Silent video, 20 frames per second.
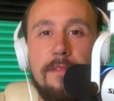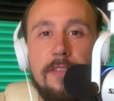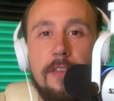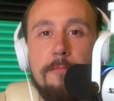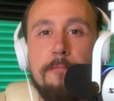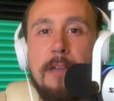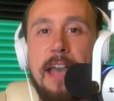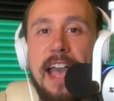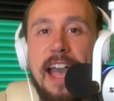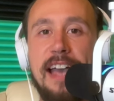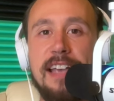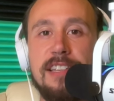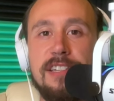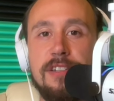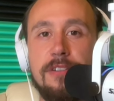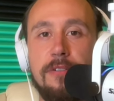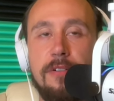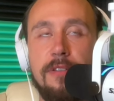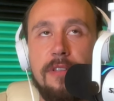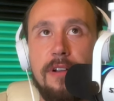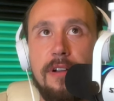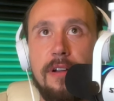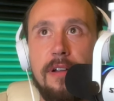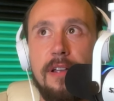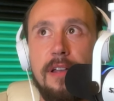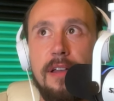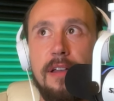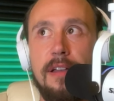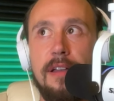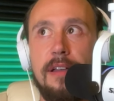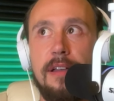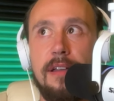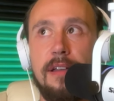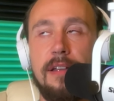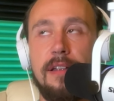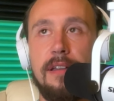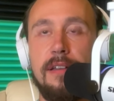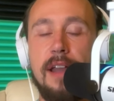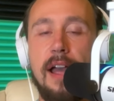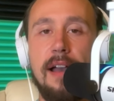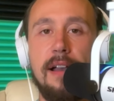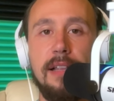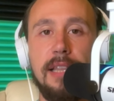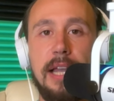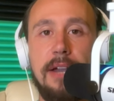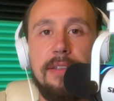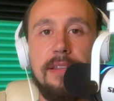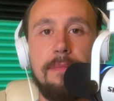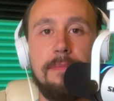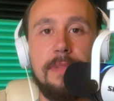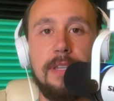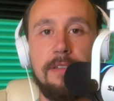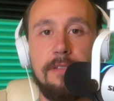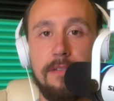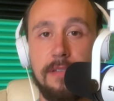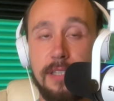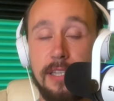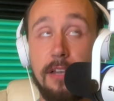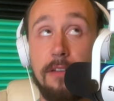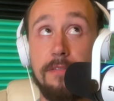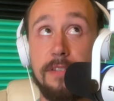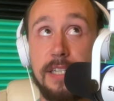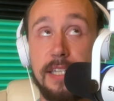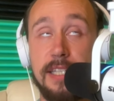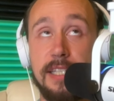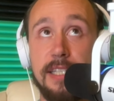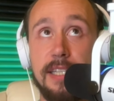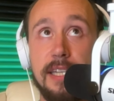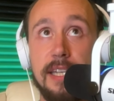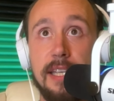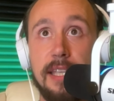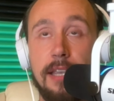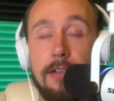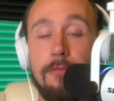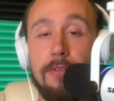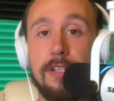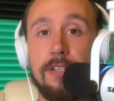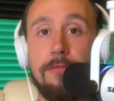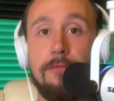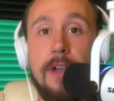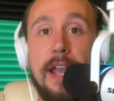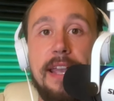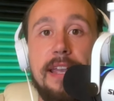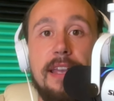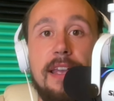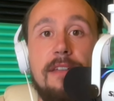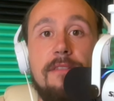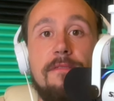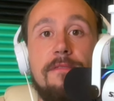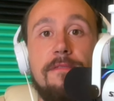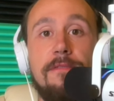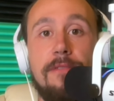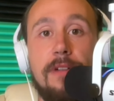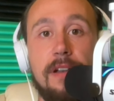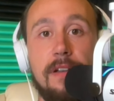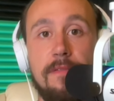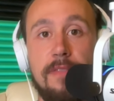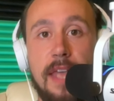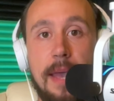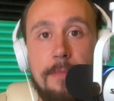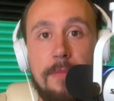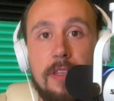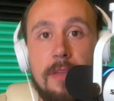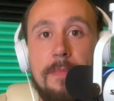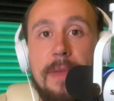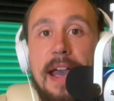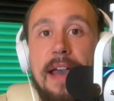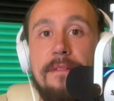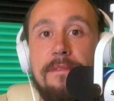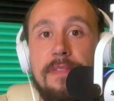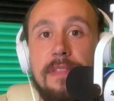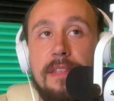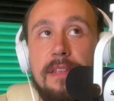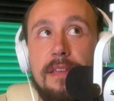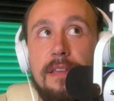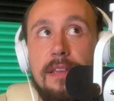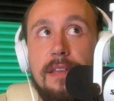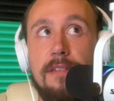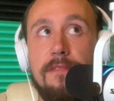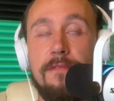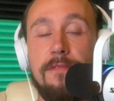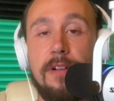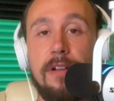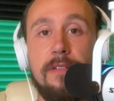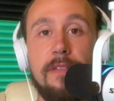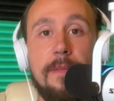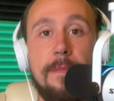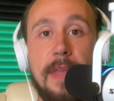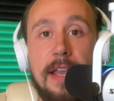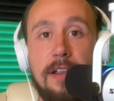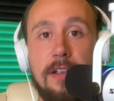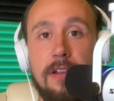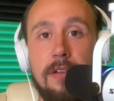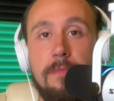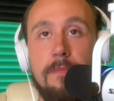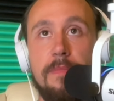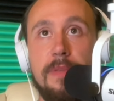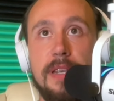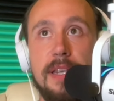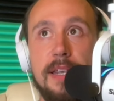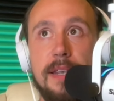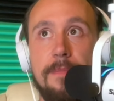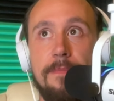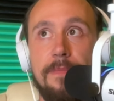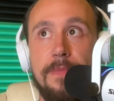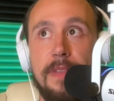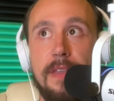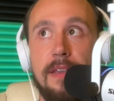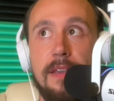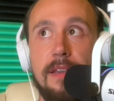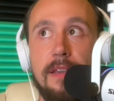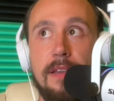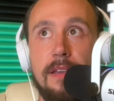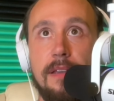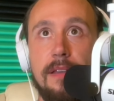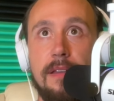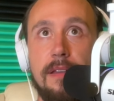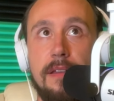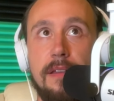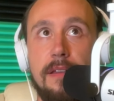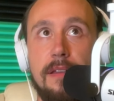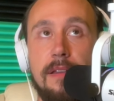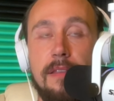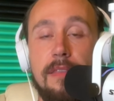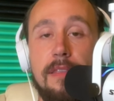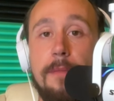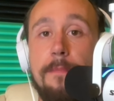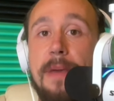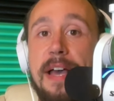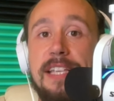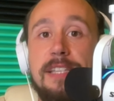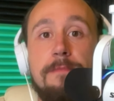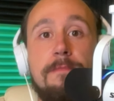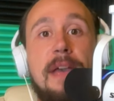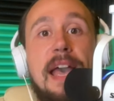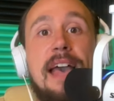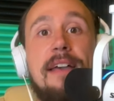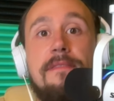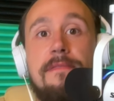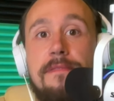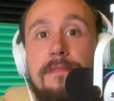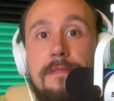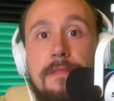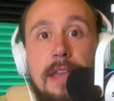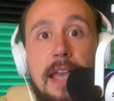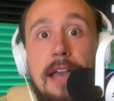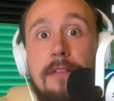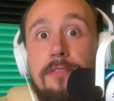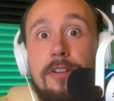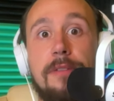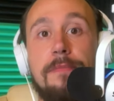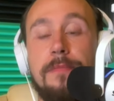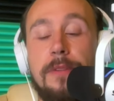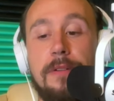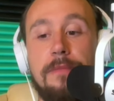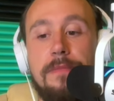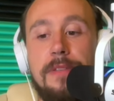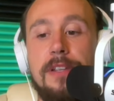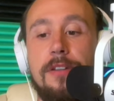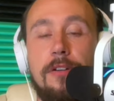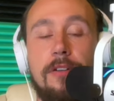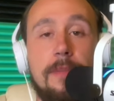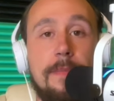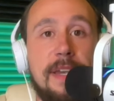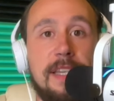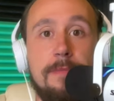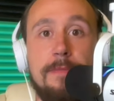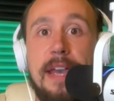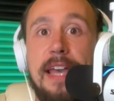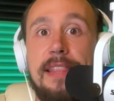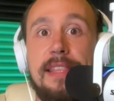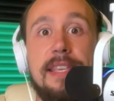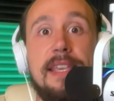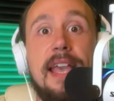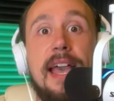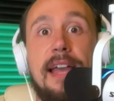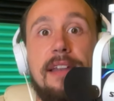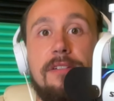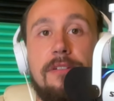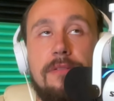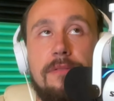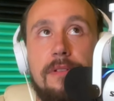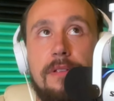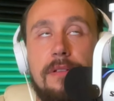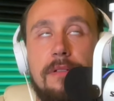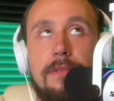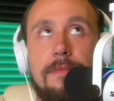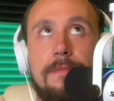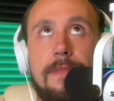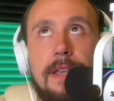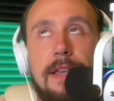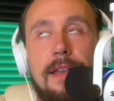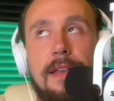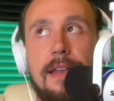the past, or they're not allowing themselves to see, like, what's right in front of them or the path in front of them that could be the best path ever, or, the best path yet, or I'm